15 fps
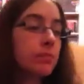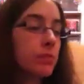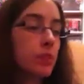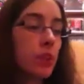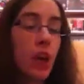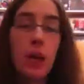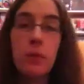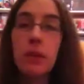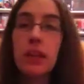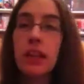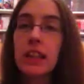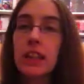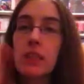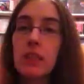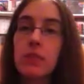So I'm gonna
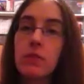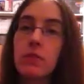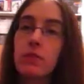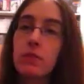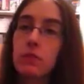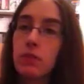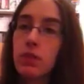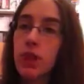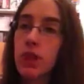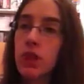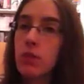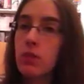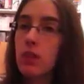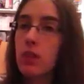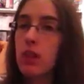leave, and
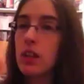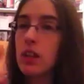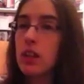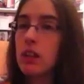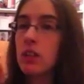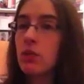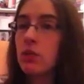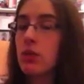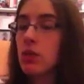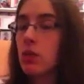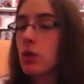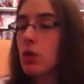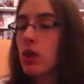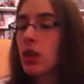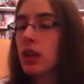after I end the
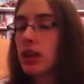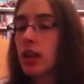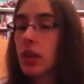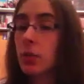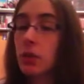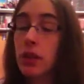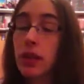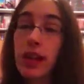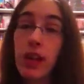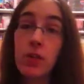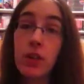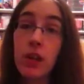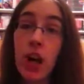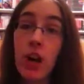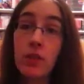record, I'll probably have a
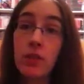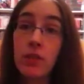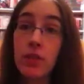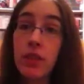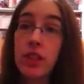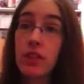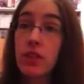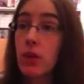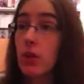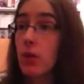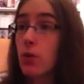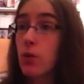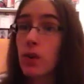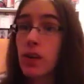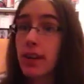coffee fit,
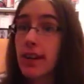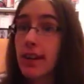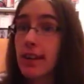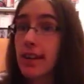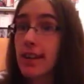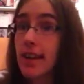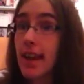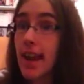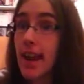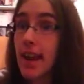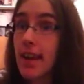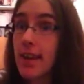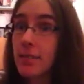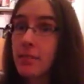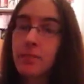so
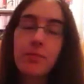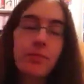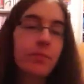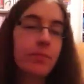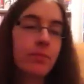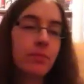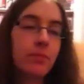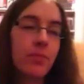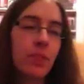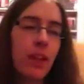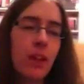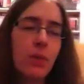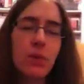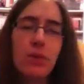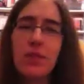yay.
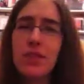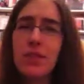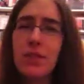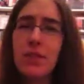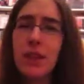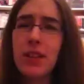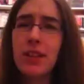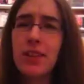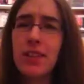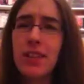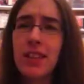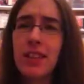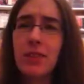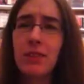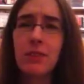I will see you guys
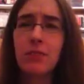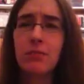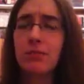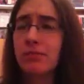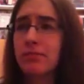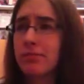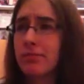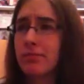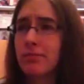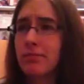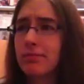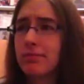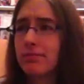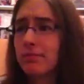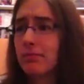later,
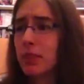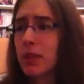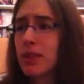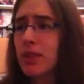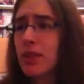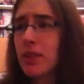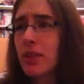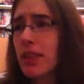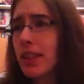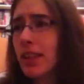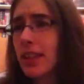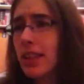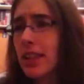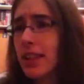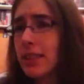but it's already
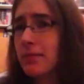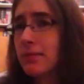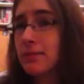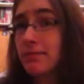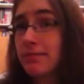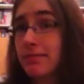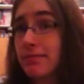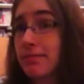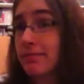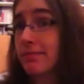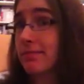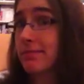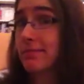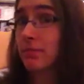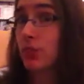late.
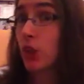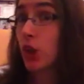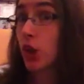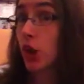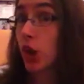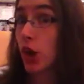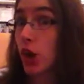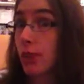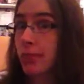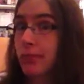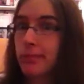I'm